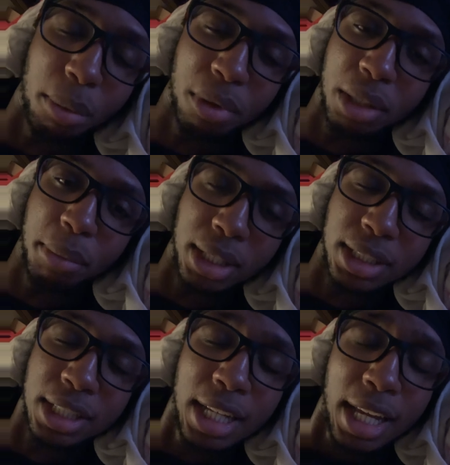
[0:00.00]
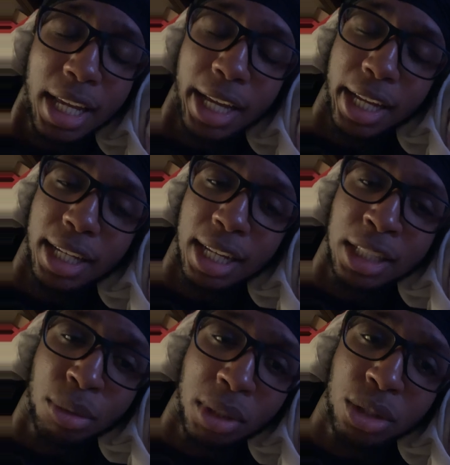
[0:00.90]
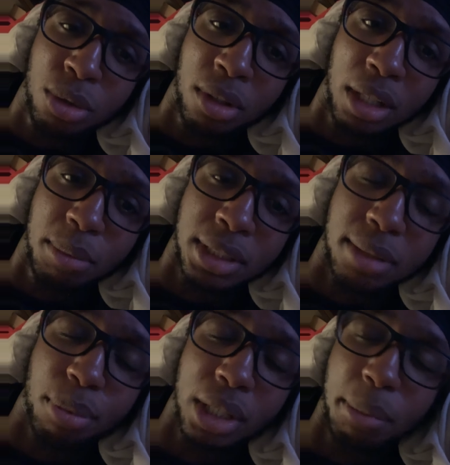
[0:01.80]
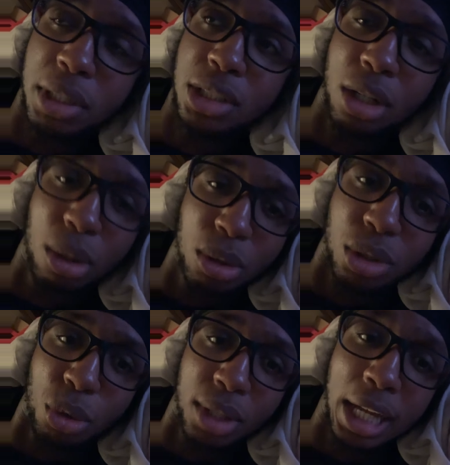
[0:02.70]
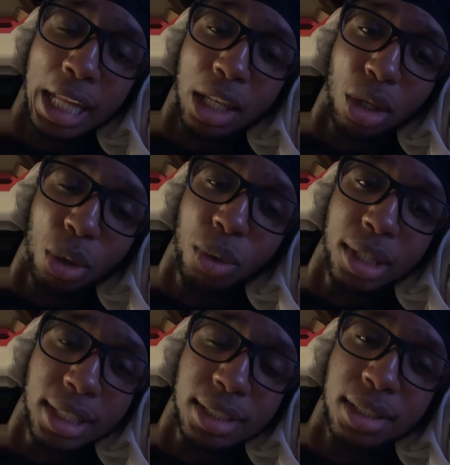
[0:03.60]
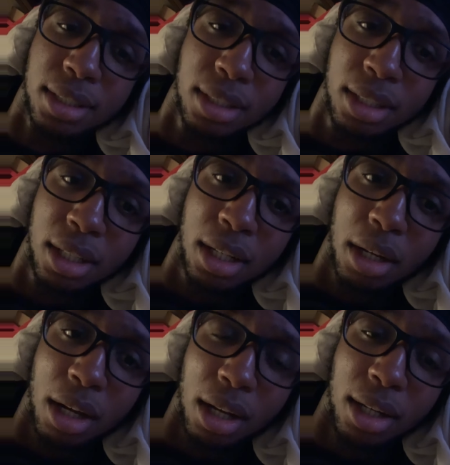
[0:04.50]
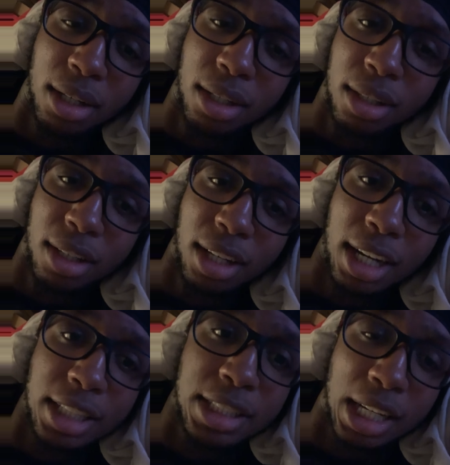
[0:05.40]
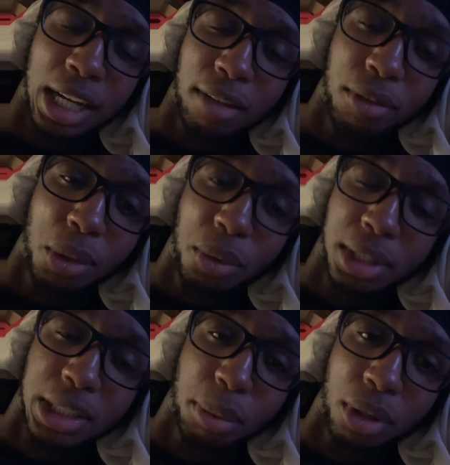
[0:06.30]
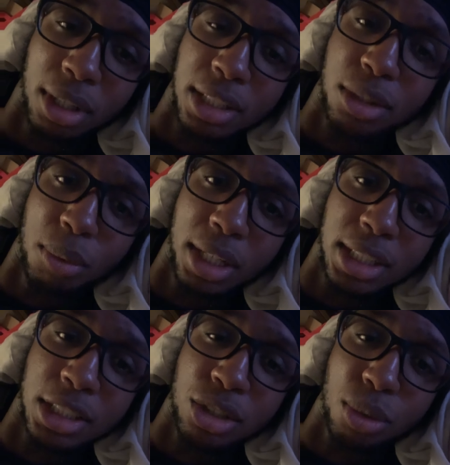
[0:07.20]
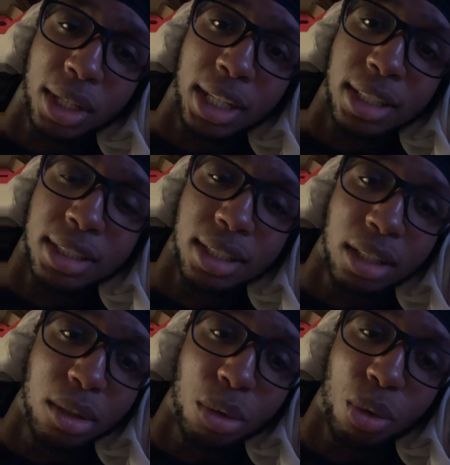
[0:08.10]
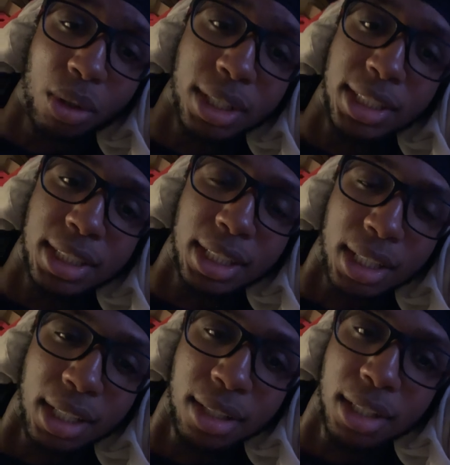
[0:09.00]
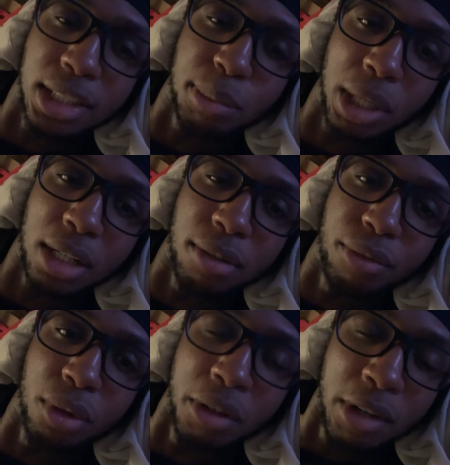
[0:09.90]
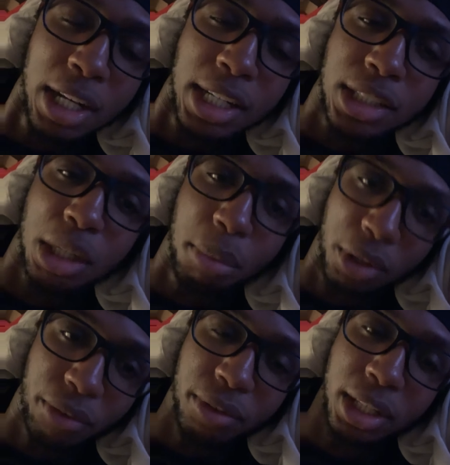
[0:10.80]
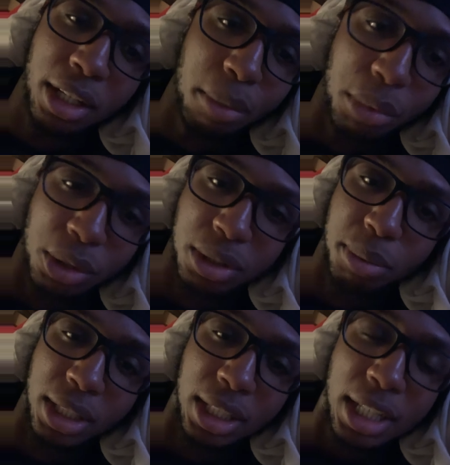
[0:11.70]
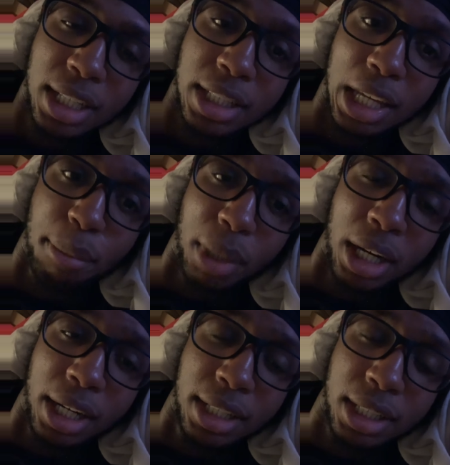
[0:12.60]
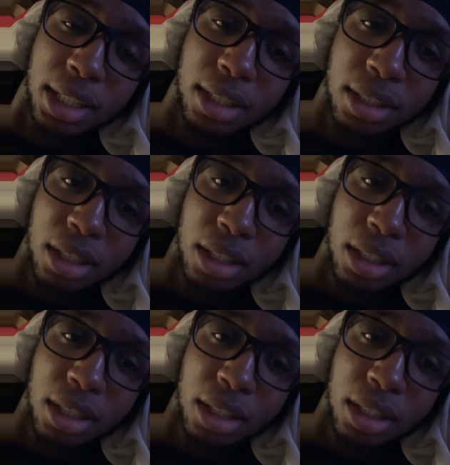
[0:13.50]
pretty much. And that's when the two of them just pretty much goes on a Lawrence a Job Lawrence party to where they just trading little quirky shit that he does back and forth to both for their amusement. They bonded